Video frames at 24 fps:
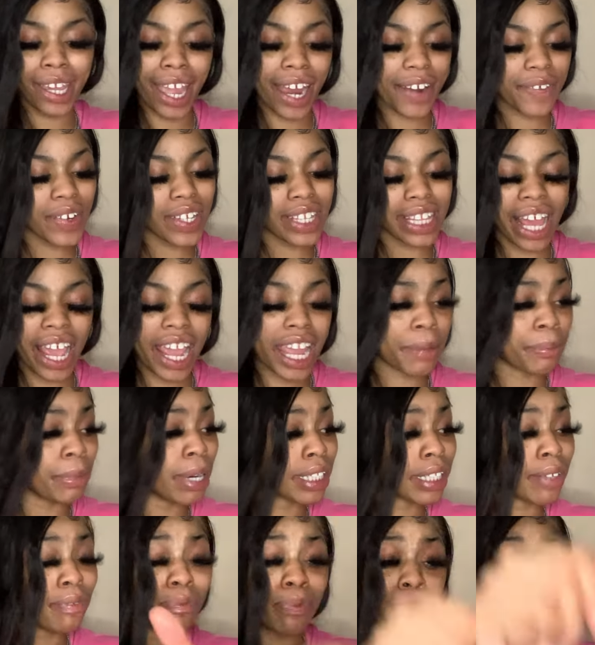Everything
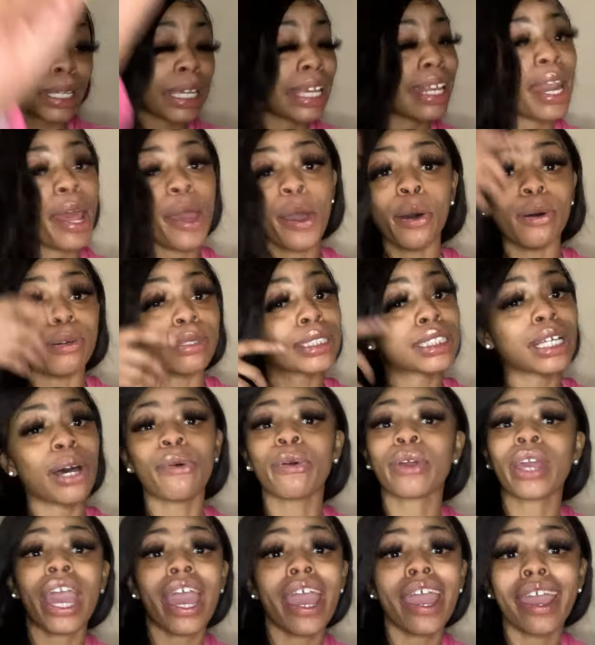motherfucking else,
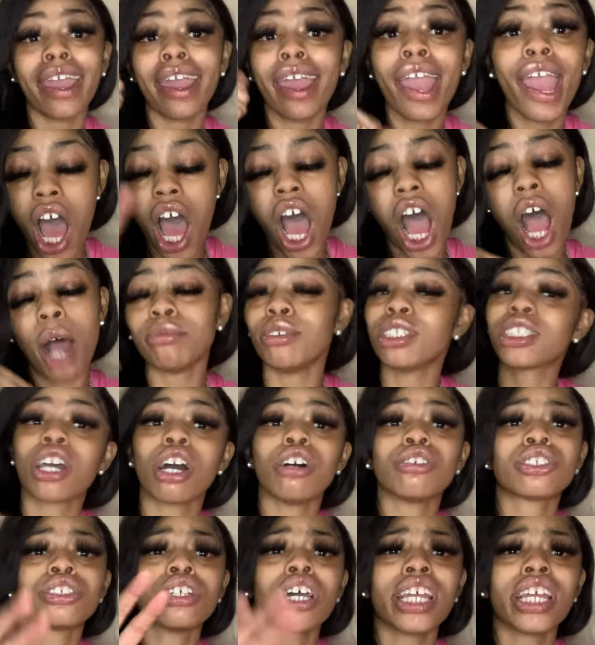okay? I'm just gonna show